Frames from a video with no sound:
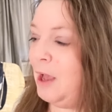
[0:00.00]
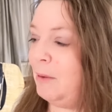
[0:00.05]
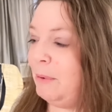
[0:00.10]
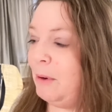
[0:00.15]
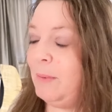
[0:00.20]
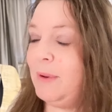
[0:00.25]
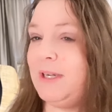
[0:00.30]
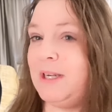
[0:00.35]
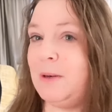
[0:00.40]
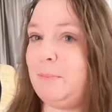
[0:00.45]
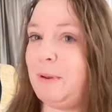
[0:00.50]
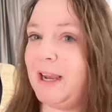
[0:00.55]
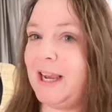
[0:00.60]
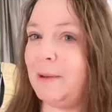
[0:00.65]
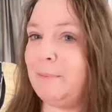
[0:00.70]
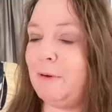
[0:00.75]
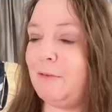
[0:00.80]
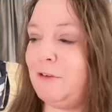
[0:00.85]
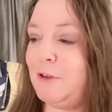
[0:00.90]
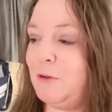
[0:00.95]
But we did pick
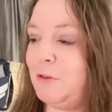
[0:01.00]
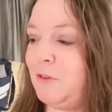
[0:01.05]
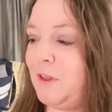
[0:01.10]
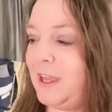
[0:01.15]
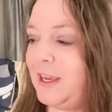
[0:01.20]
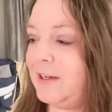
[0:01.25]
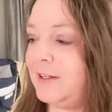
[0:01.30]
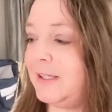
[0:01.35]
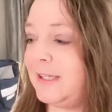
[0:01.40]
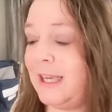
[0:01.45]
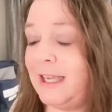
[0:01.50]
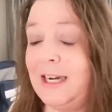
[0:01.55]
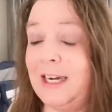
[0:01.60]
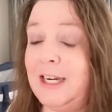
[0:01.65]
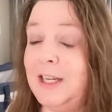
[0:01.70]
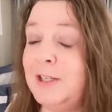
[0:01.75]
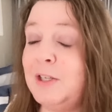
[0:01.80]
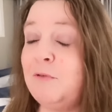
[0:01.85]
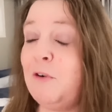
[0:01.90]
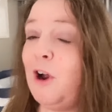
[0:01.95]
up a few things, and it
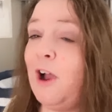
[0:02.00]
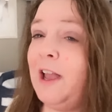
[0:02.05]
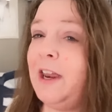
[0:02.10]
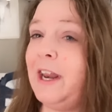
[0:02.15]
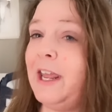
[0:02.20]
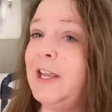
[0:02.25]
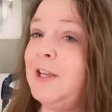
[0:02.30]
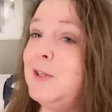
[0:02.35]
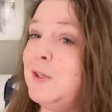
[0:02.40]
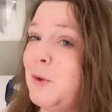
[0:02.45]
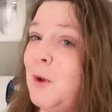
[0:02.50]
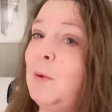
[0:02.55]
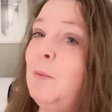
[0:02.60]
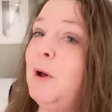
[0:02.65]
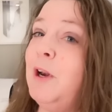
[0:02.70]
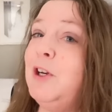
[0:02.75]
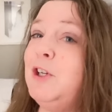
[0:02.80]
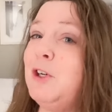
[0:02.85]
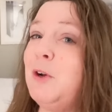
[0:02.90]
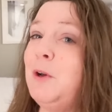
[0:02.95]
is Friday, so I
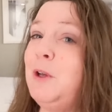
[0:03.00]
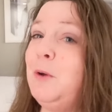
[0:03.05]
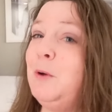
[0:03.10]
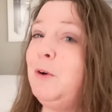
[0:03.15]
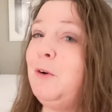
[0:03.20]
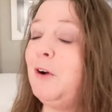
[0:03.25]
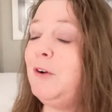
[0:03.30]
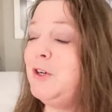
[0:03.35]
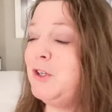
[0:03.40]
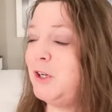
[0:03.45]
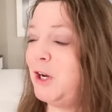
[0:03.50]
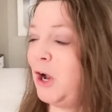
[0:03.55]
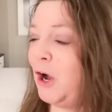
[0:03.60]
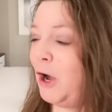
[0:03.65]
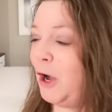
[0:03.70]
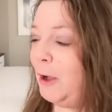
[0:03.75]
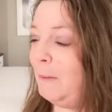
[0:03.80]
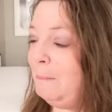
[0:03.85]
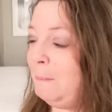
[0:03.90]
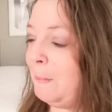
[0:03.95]
want to show you a grocery
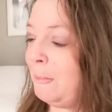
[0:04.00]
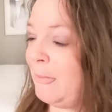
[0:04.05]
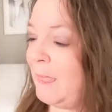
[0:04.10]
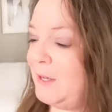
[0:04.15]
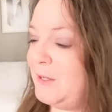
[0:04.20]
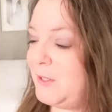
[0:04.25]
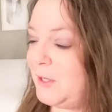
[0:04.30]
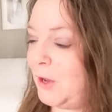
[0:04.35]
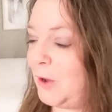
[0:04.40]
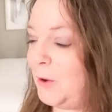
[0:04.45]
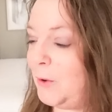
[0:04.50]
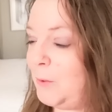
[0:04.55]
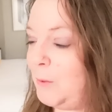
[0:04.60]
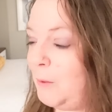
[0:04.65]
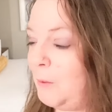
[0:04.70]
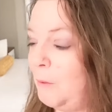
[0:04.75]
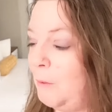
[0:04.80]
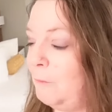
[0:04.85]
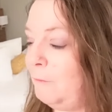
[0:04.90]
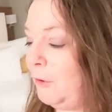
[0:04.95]
haul.
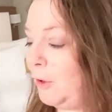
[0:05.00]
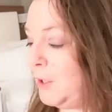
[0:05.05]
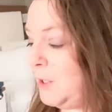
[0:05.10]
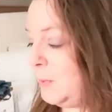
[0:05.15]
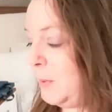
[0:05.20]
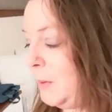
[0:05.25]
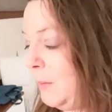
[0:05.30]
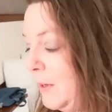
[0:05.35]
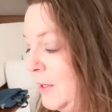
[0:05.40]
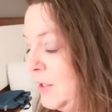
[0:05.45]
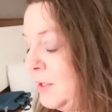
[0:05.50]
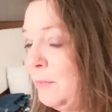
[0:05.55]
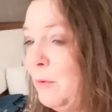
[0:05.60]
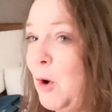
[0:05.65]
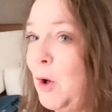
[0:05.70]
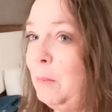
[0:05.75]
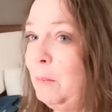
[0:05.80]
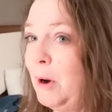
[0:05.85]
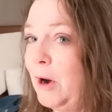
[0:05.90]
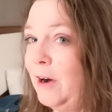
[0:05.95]
So first we went to
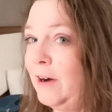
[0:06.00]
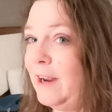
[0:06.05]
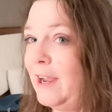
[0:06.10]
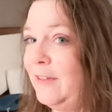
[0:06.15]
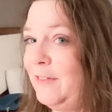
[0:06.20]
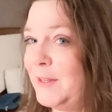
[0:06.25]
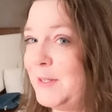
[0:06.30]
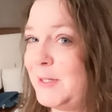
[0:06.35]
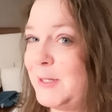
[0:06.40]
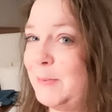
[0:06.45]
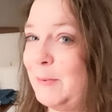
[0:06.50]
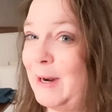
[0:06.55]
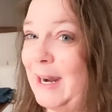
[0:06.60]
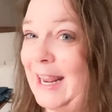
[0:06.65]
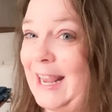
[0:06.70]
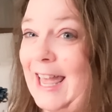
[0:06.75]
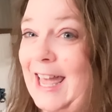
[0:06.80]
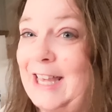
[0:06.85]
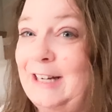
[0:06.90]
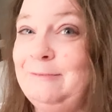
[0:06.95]
Walmart, and this is what
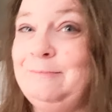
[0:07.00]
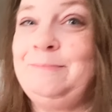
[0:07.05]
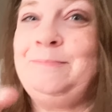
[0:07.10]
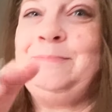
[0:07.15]
I got.